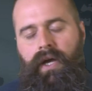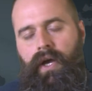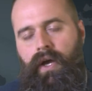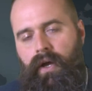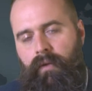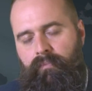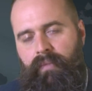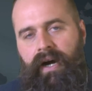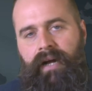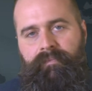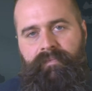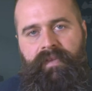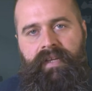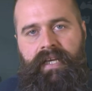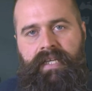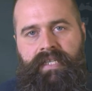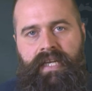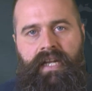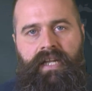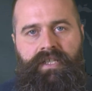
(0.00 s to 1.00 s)
But he
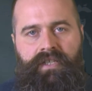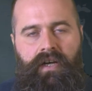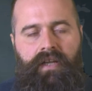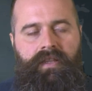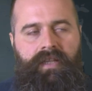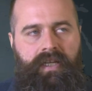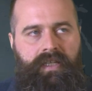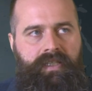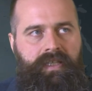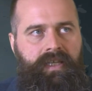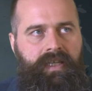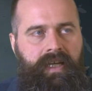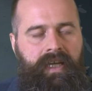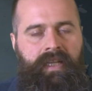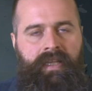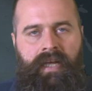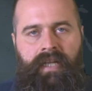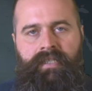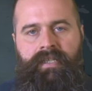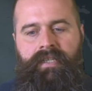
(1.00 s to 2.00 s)
said it's authentic, and
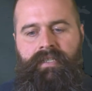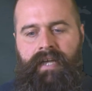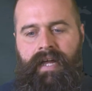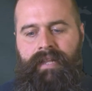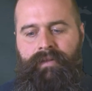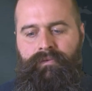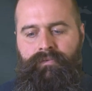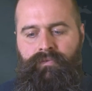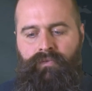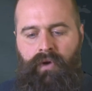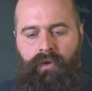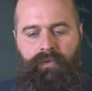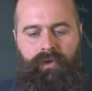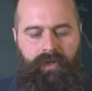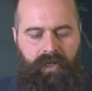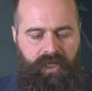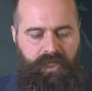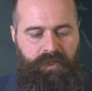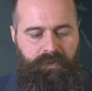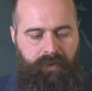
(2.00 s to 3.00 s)
that's exactly what we'd
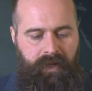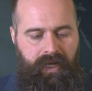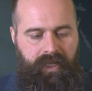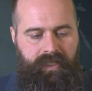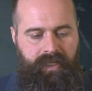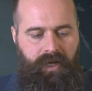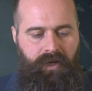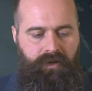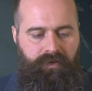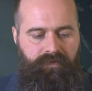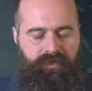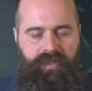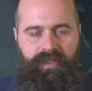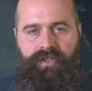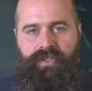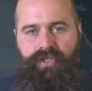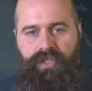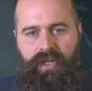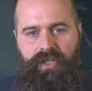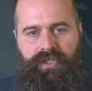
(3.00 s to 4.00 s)
expect out of these
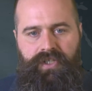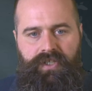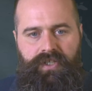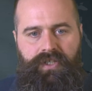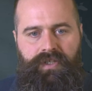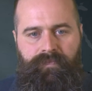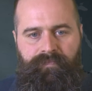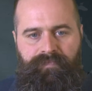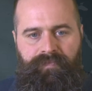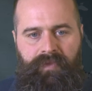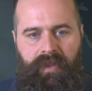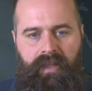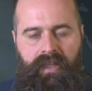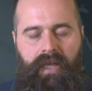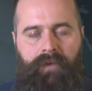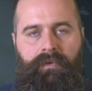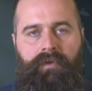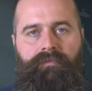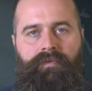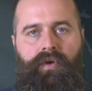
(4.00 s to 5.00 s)
judges, that they
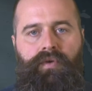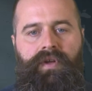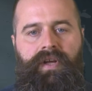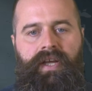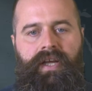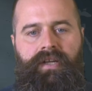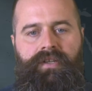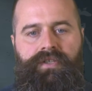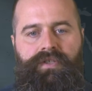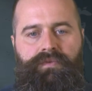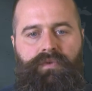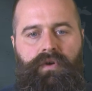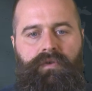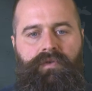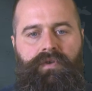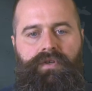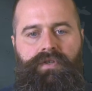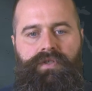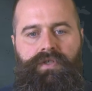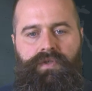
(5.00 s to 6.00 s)
would vote against Roe
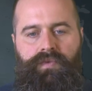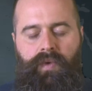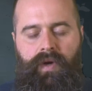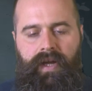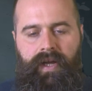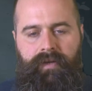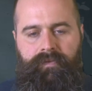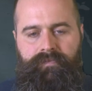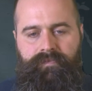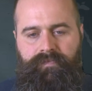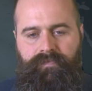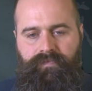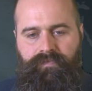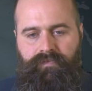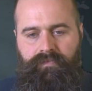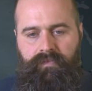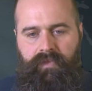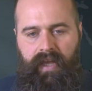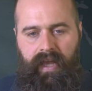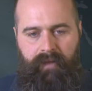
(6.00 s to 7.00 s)
versus Wade
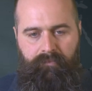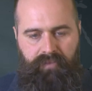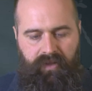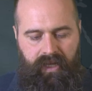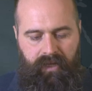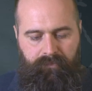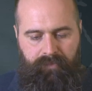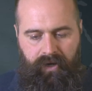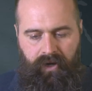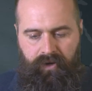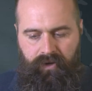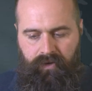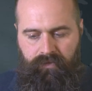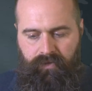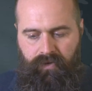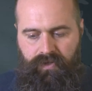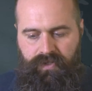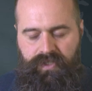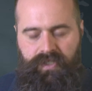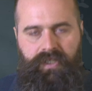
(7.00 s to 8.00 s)
and Planned Parenthood
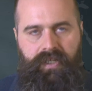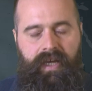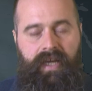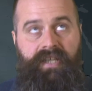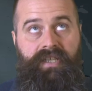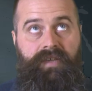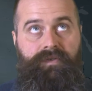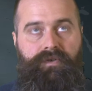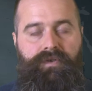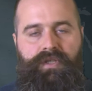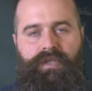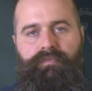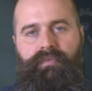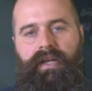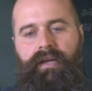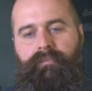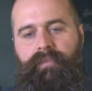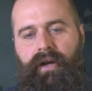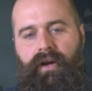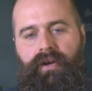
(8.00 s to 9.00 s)
versus Casey versus
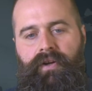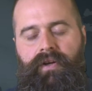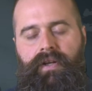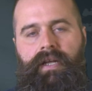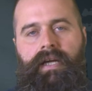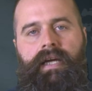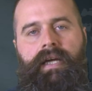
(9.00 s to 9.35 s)
Planned Parenthood.